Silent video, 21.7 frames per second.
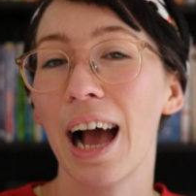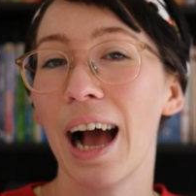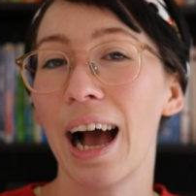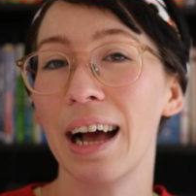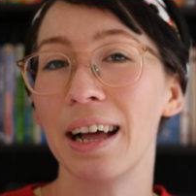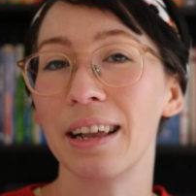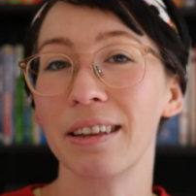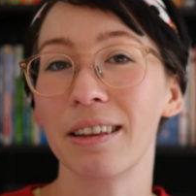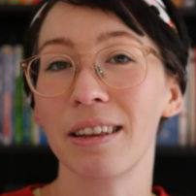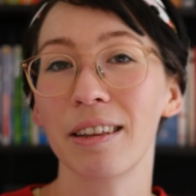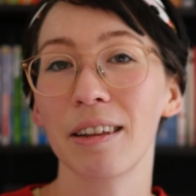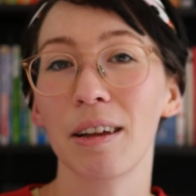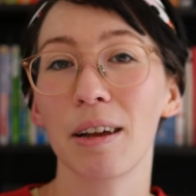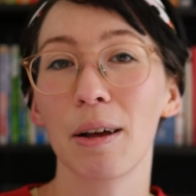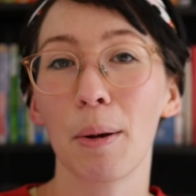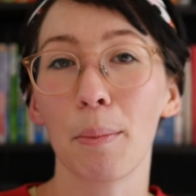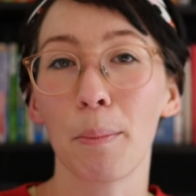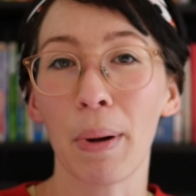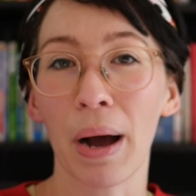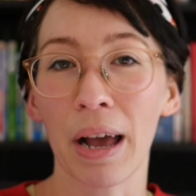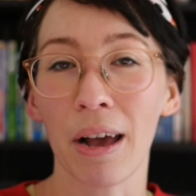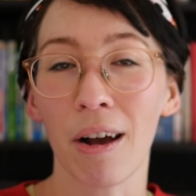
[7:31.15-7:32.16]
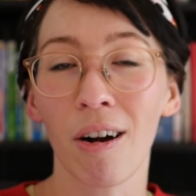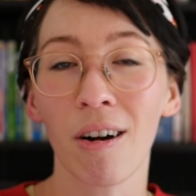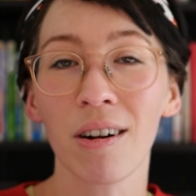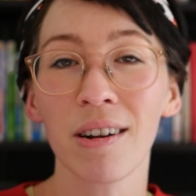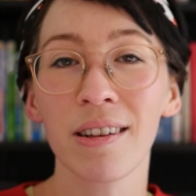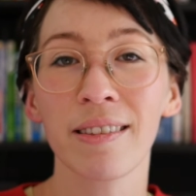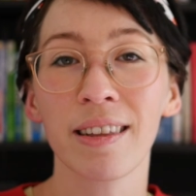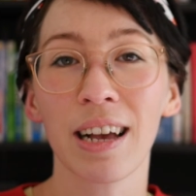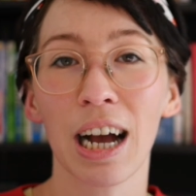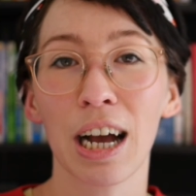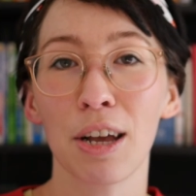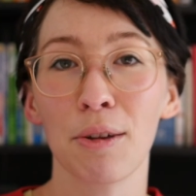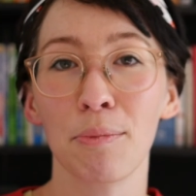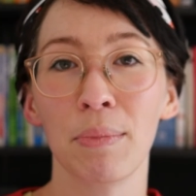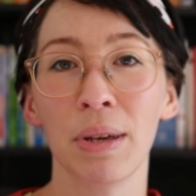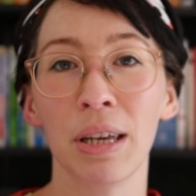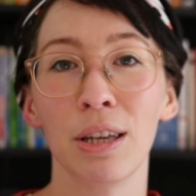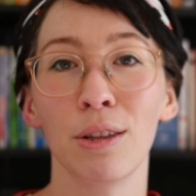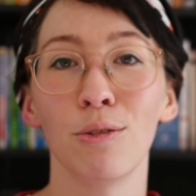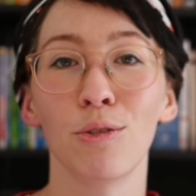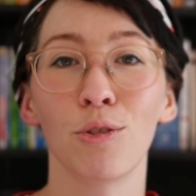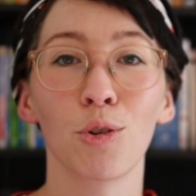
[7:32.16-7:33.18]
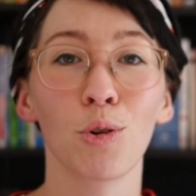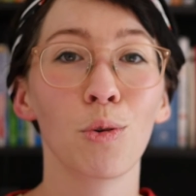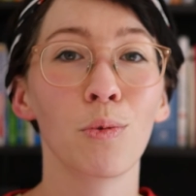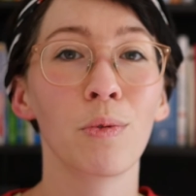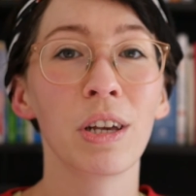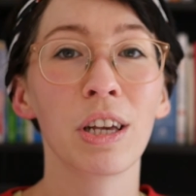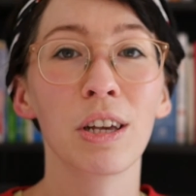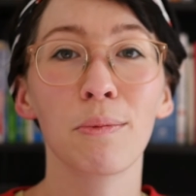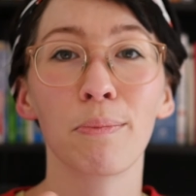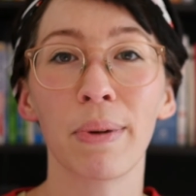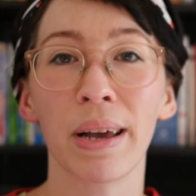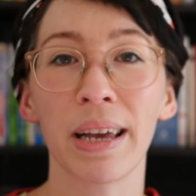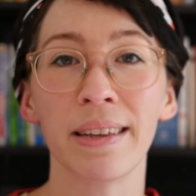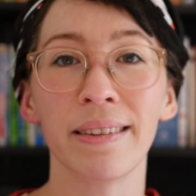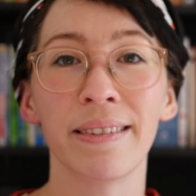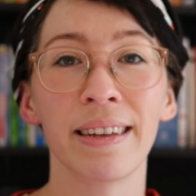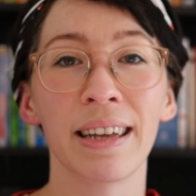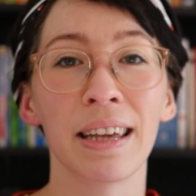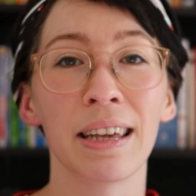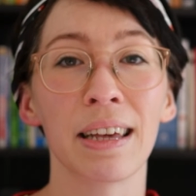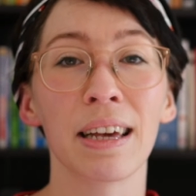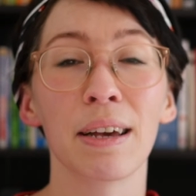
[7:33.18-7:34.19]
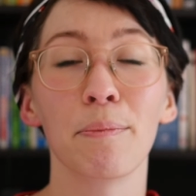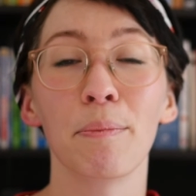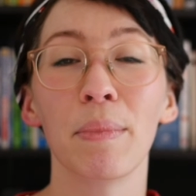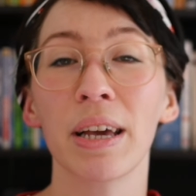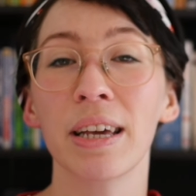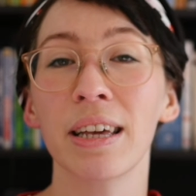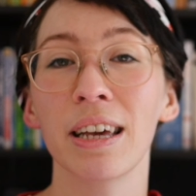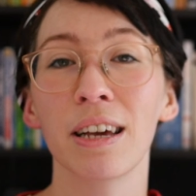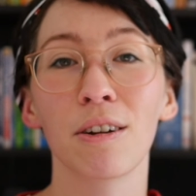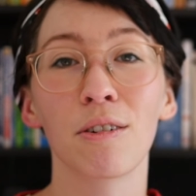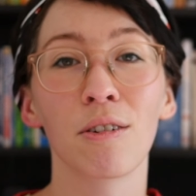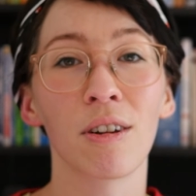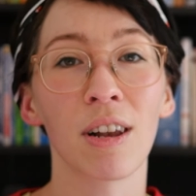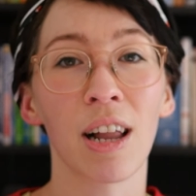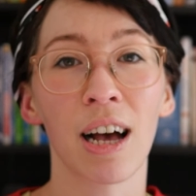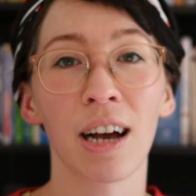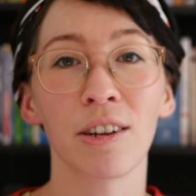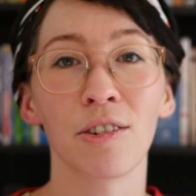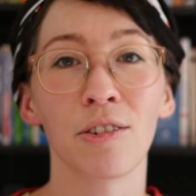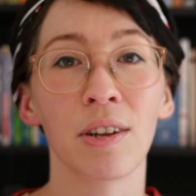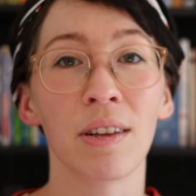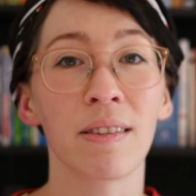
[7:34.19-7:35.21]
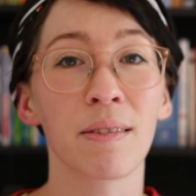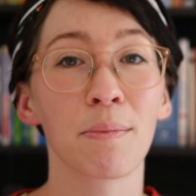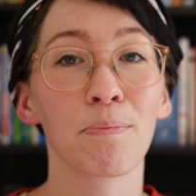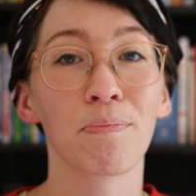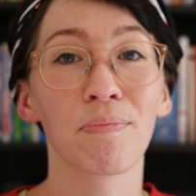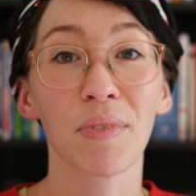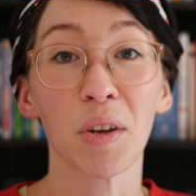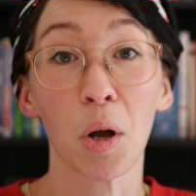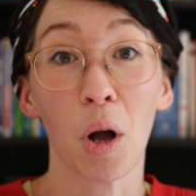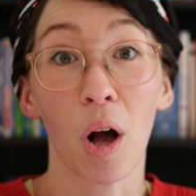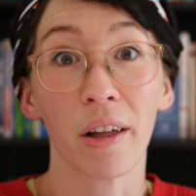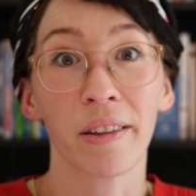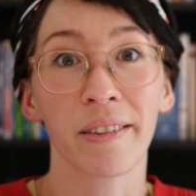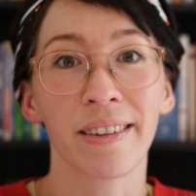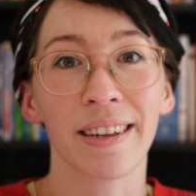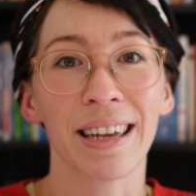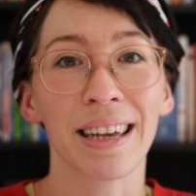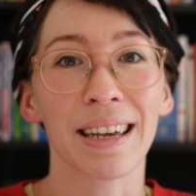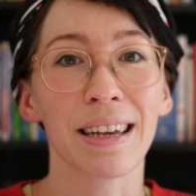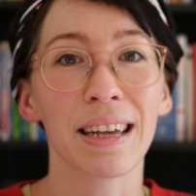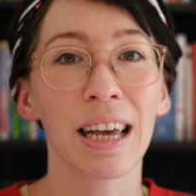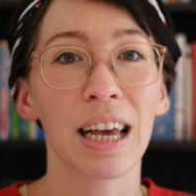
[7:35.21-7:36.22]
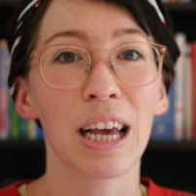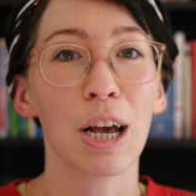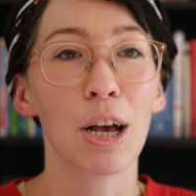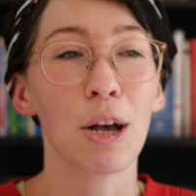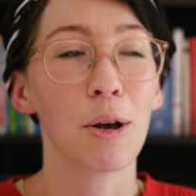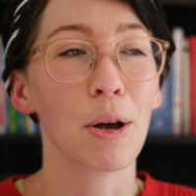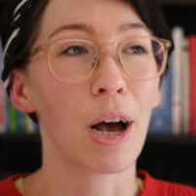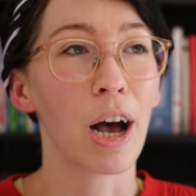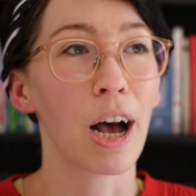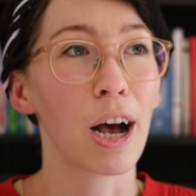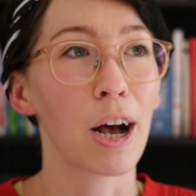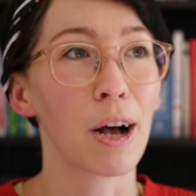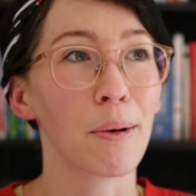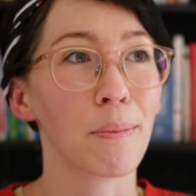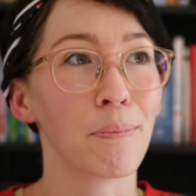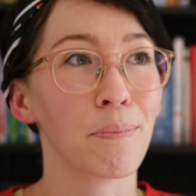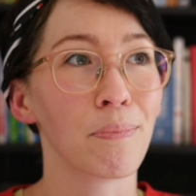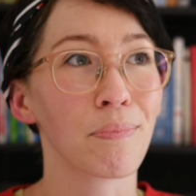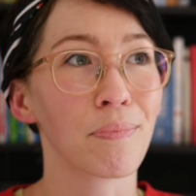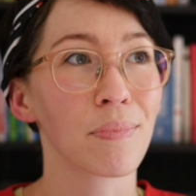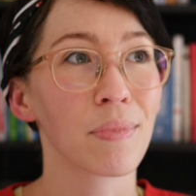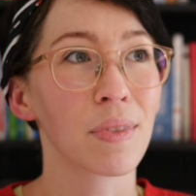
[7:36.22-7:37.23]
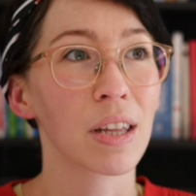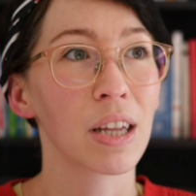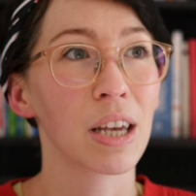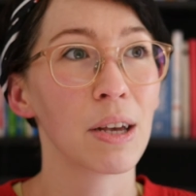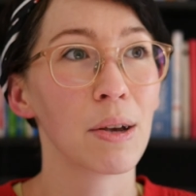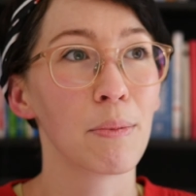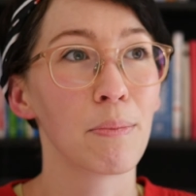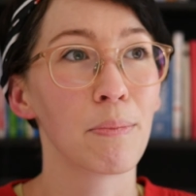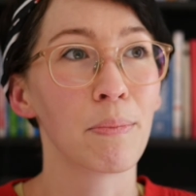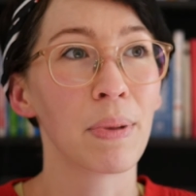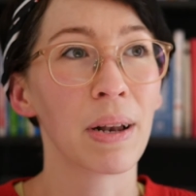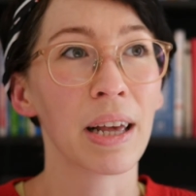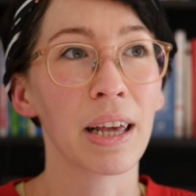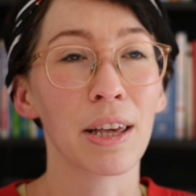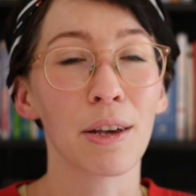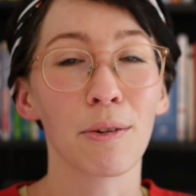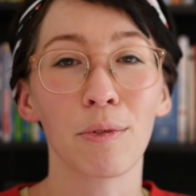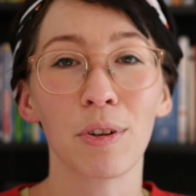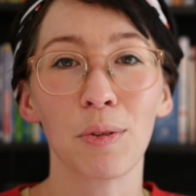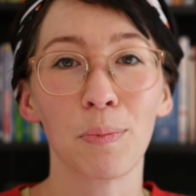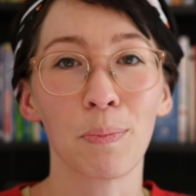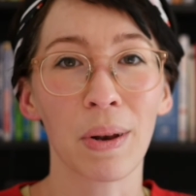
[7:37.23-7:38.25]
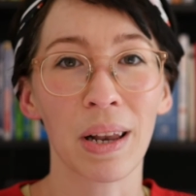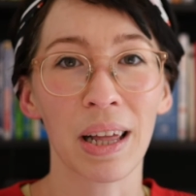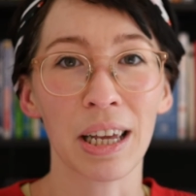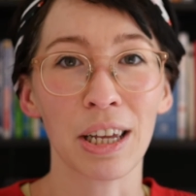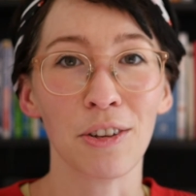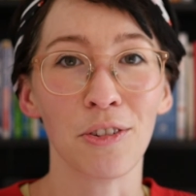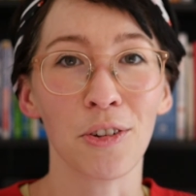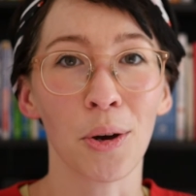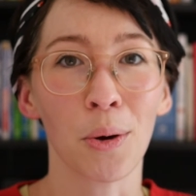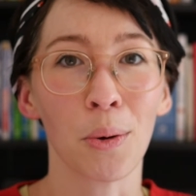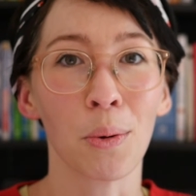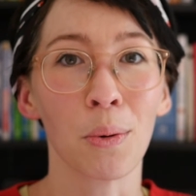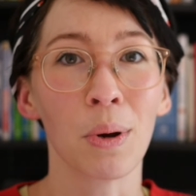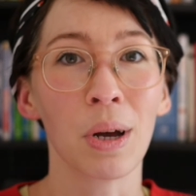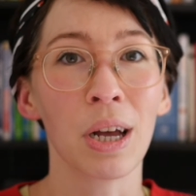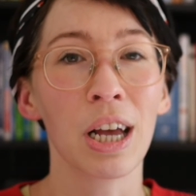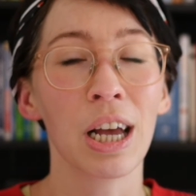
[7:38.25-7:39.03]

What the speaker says: And by arts, I mean drawing, painting, making collages, cutting, playing with Play-Doh,